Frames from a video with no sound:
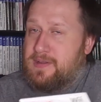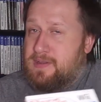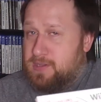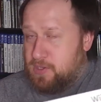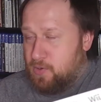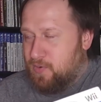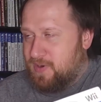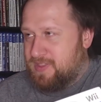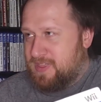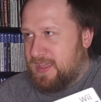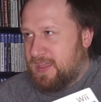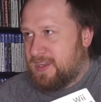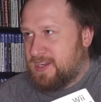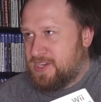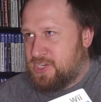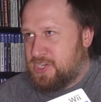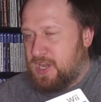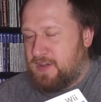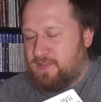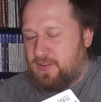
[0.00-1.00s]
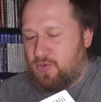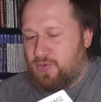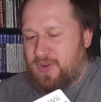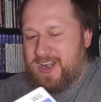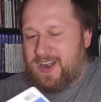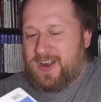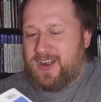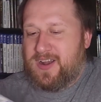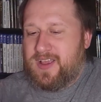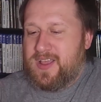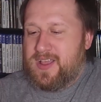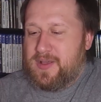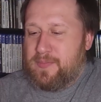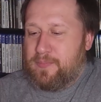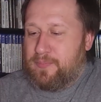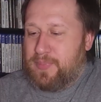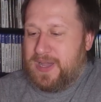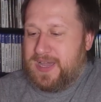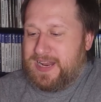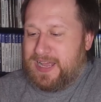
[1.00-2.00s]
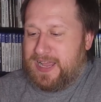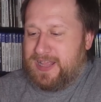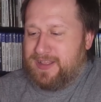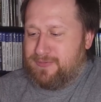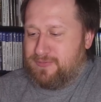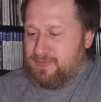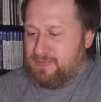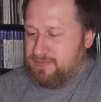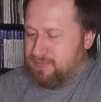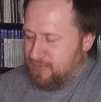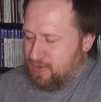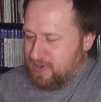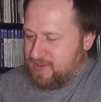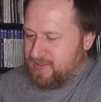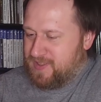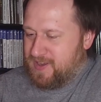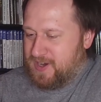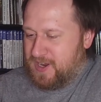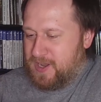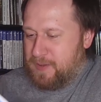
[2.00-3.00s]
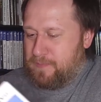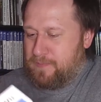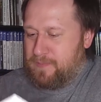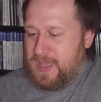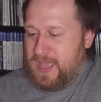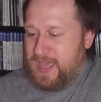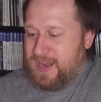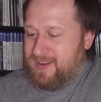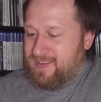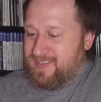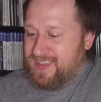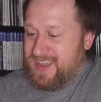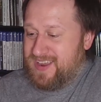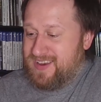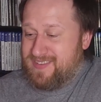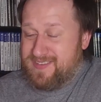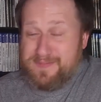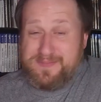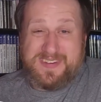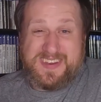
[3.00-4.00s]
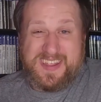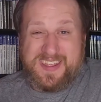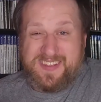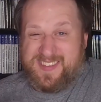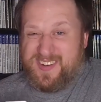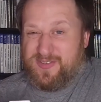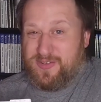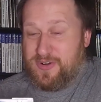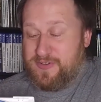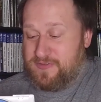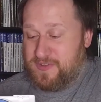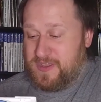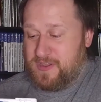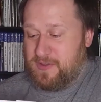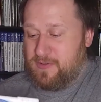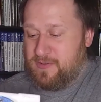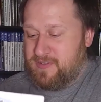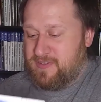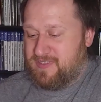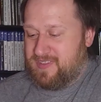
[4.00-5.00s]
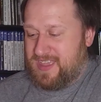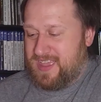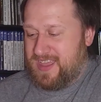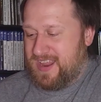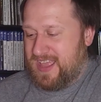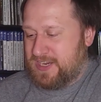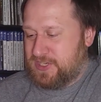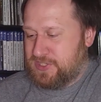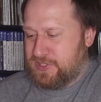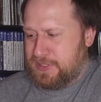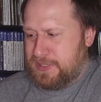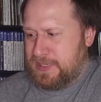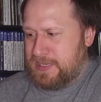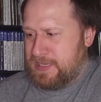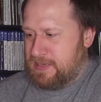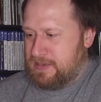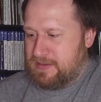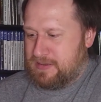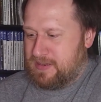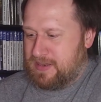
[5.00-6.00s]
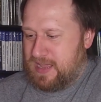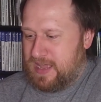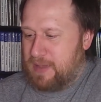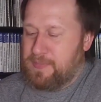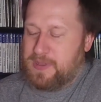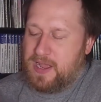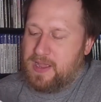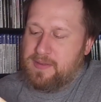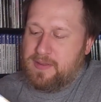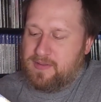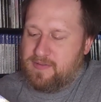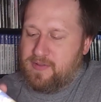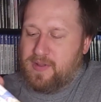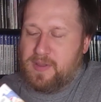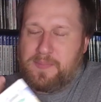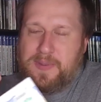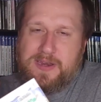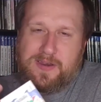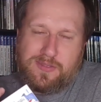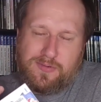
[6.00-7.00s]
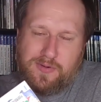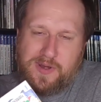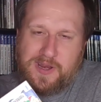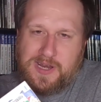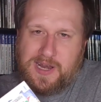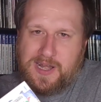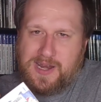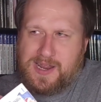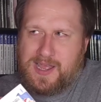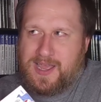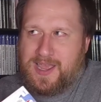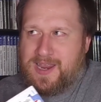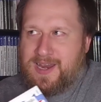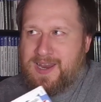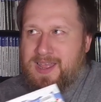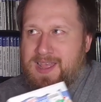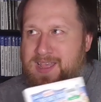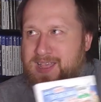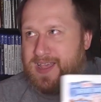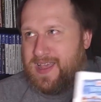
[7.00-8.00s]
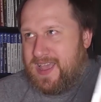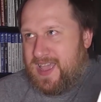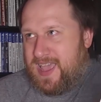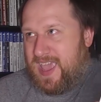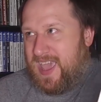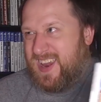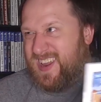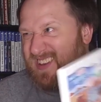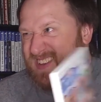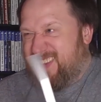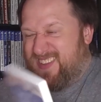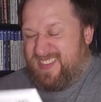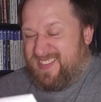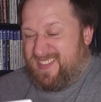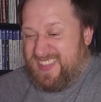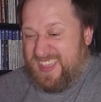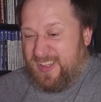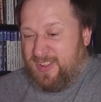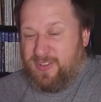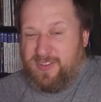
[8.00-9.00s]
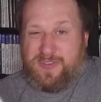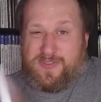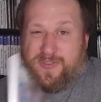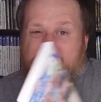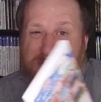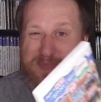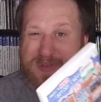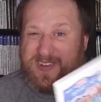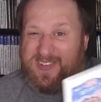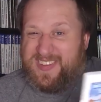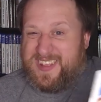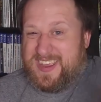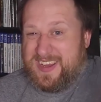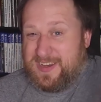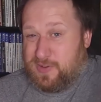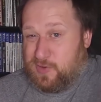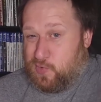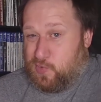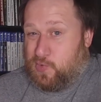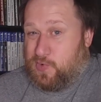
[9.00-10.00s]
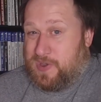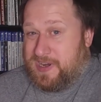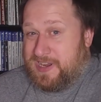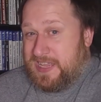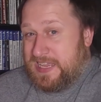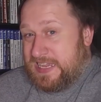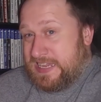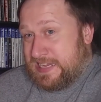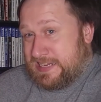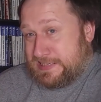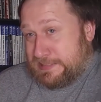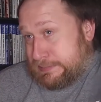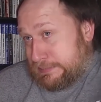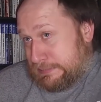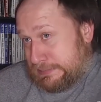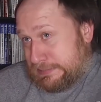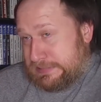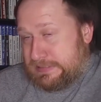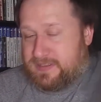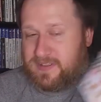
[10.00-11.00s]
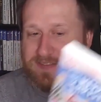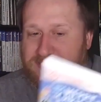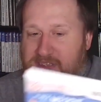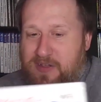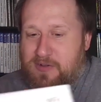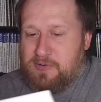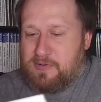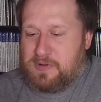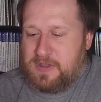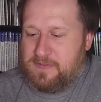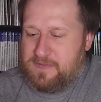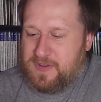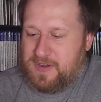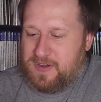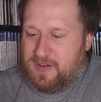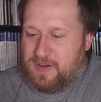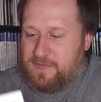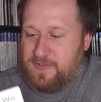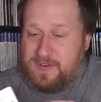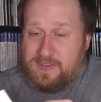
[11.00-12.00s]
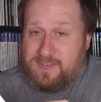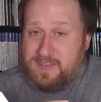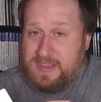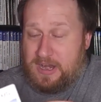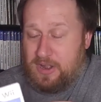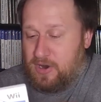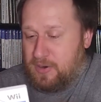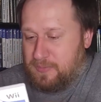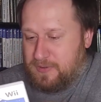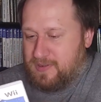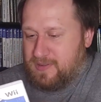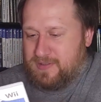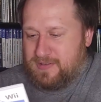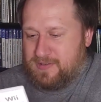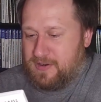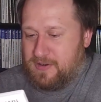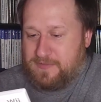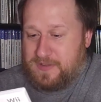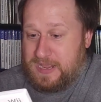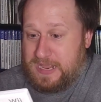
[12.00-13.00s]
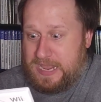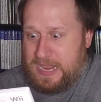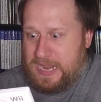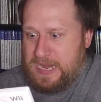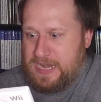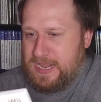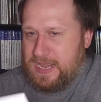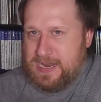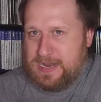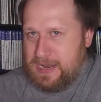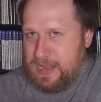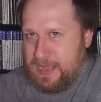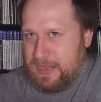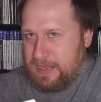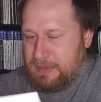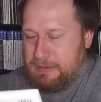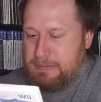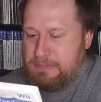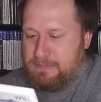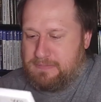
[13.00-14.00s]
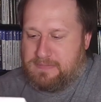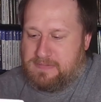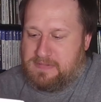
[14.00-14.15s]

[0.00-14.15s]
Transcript: you would think is shovelware, but I looked it up, and it's got some decent reviews, and actually, I paid $3.99, and it sells for about like $20. So I figured if it's terrible, or if I hate it, I can,